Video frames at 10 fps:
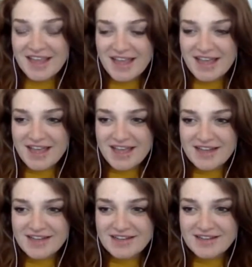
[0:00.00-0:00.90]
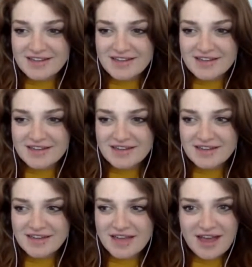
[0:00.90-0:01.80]
And
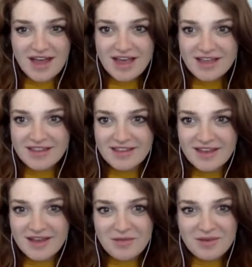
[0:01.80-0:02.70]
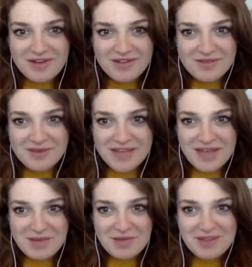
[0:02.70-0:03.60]
yeah, I'm really
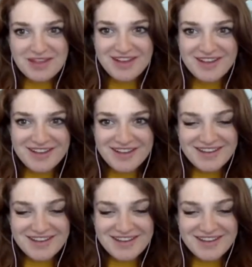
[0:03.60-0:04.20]
happy to be here.